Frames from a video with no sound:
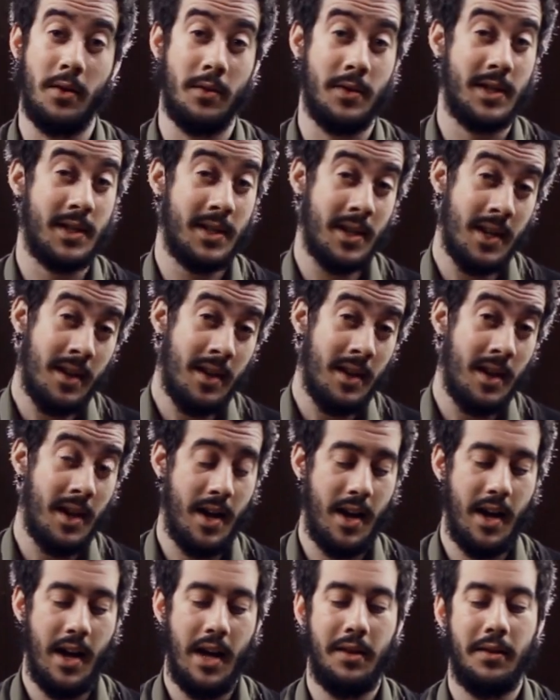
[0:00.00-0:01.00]
on C
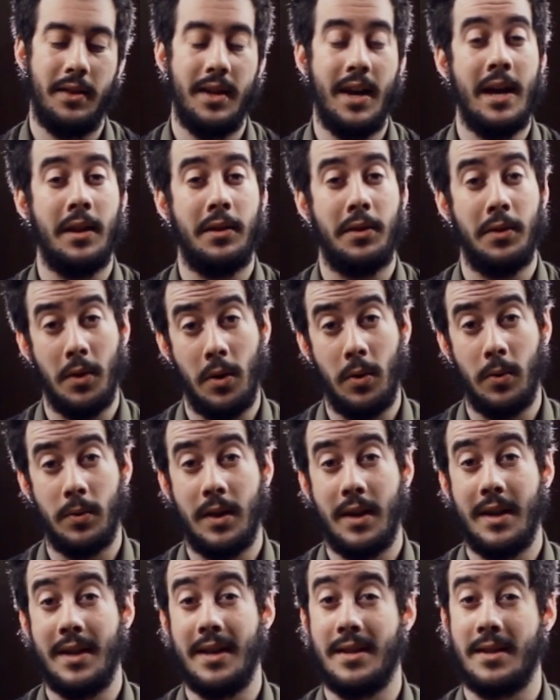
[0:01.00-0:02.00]
and the 8th note
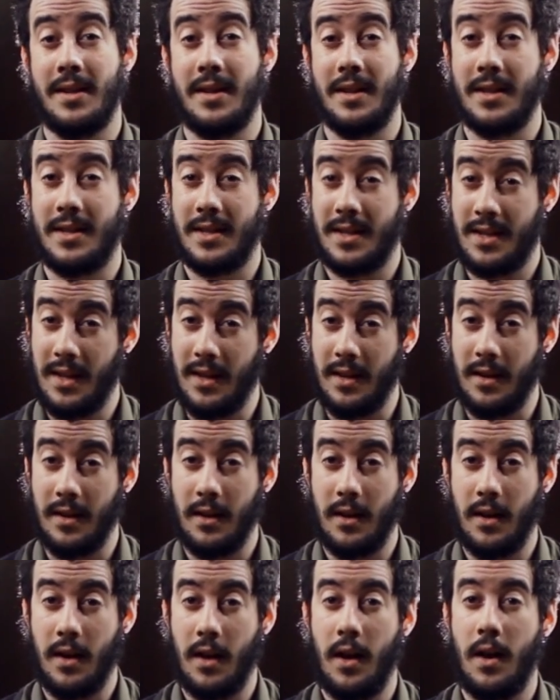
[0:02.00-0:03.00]
is C.
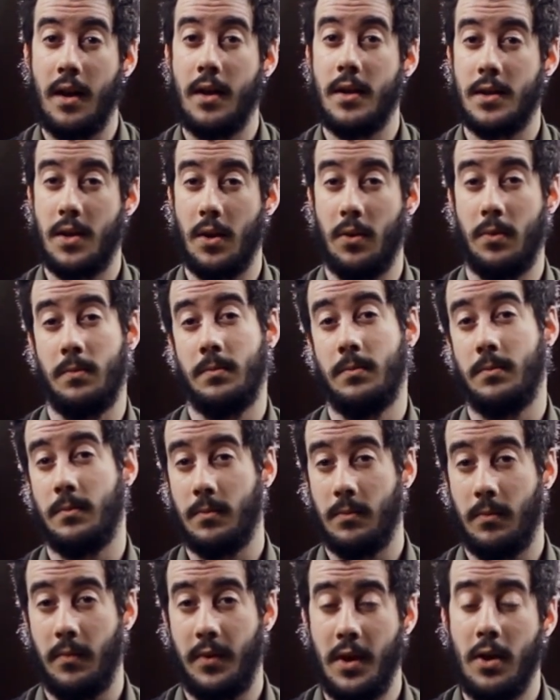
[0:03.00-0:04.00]
So
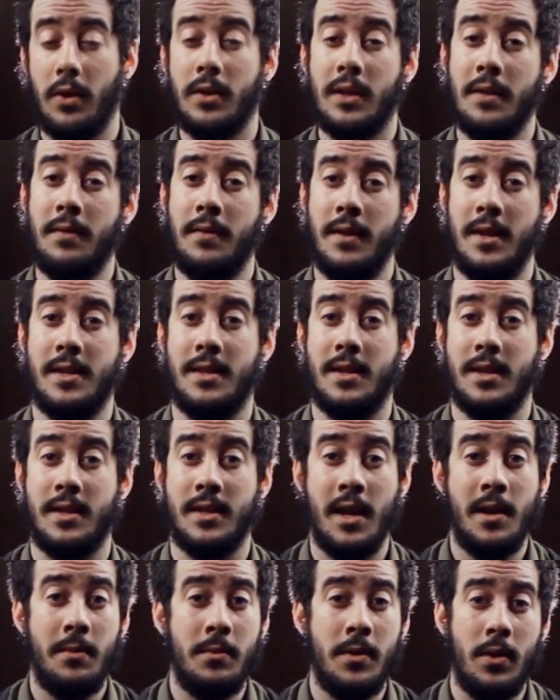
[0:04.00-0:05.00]
the octave is the
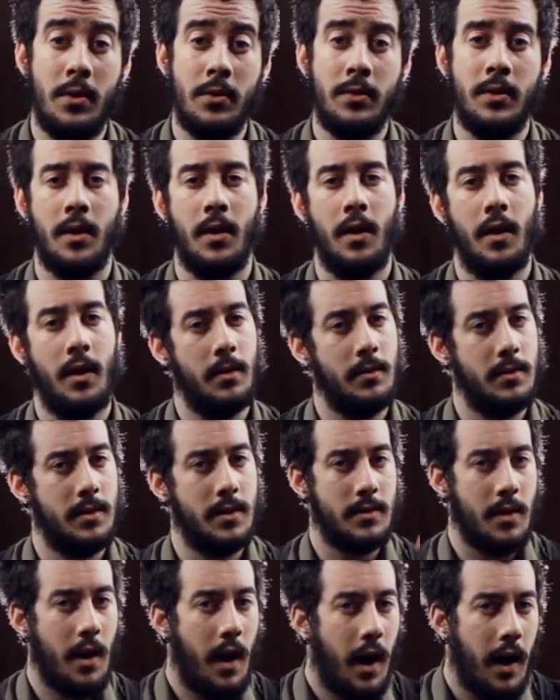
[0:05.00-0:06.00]
same note,
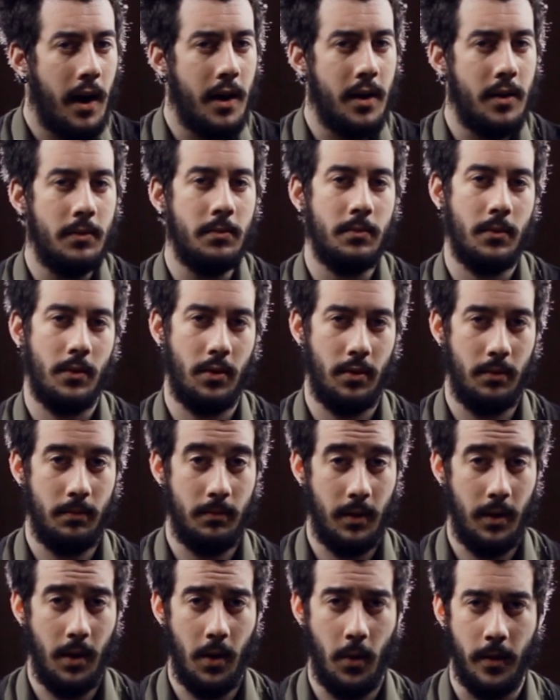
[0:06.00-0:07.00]
just higher or
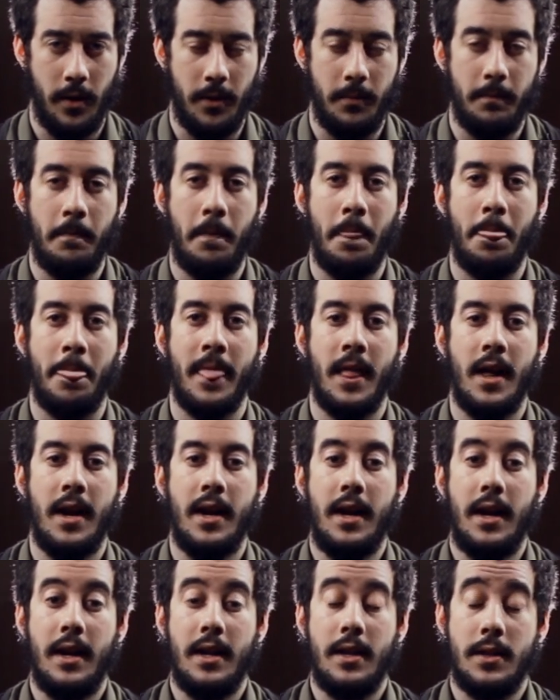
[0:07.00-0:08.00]
lower.
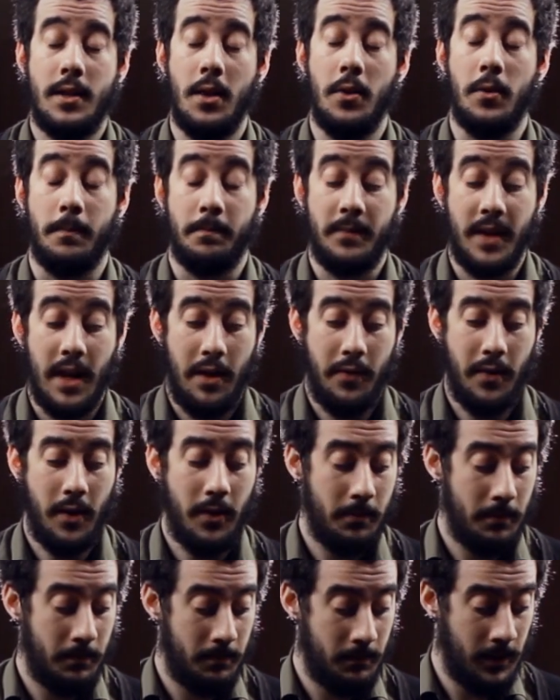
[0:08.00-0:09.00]
So
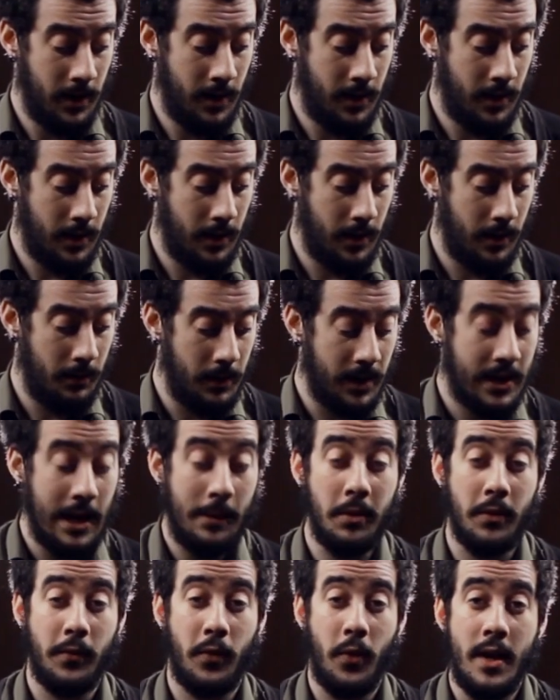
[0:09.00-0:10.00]
there are a
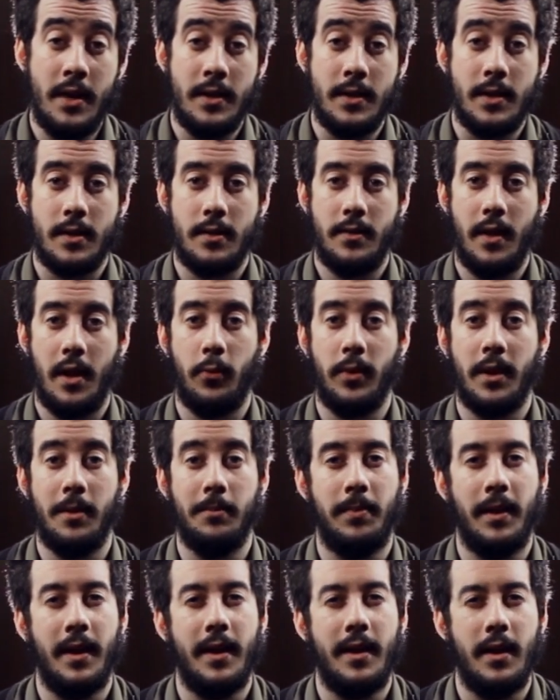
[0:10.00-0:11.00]
couple of ways that we
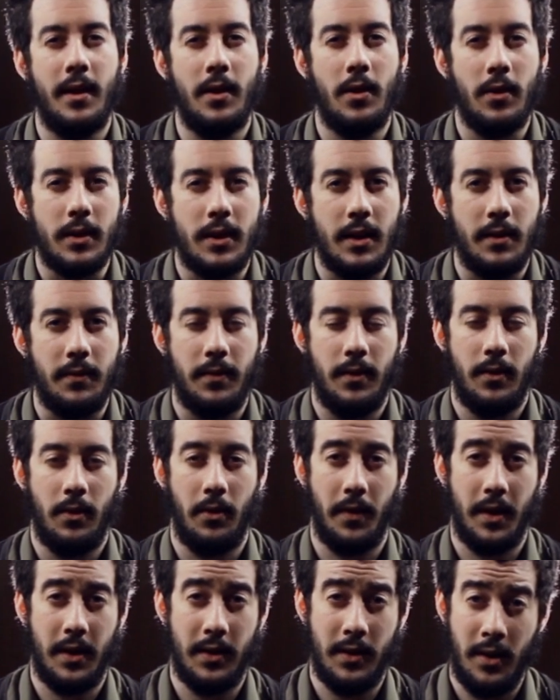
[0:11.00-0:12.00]
can play an octave
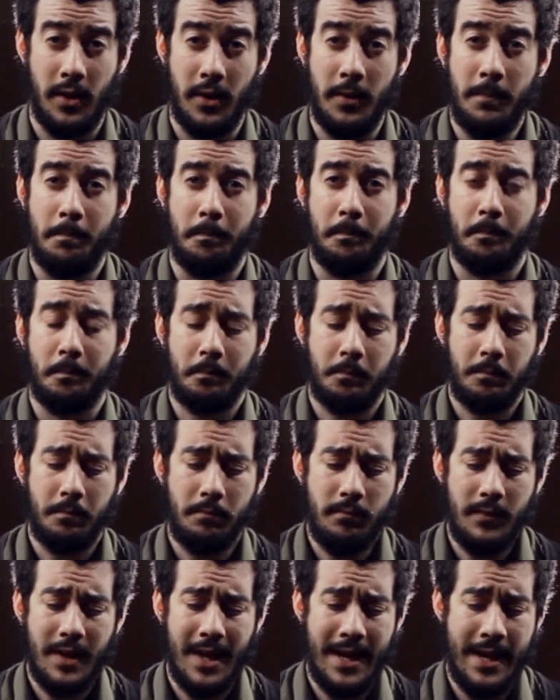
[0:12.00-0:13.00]
on the guitar,
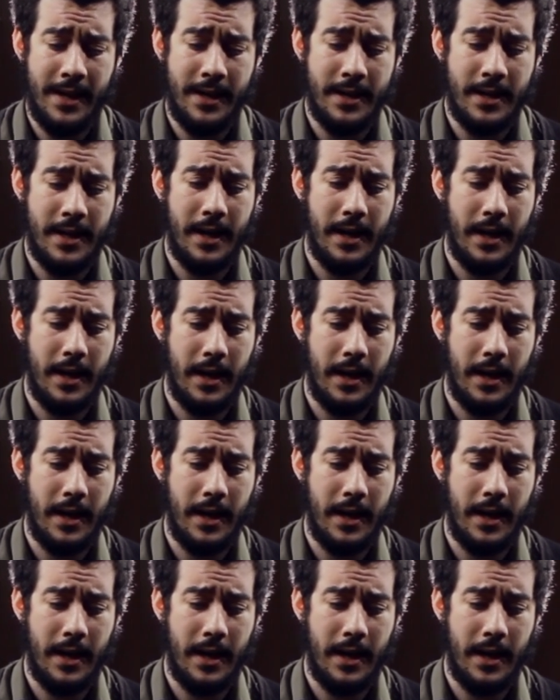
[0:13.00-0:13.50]
and